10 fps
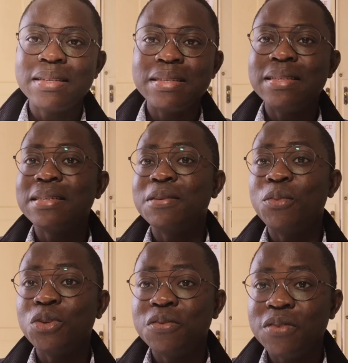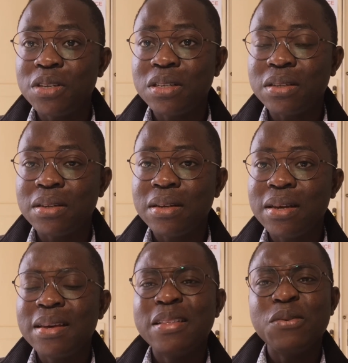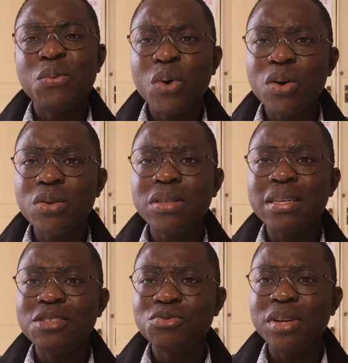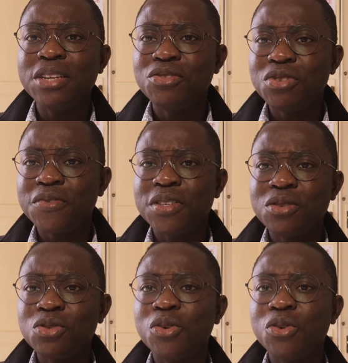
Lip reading: This is just a motivation. The world is really drifting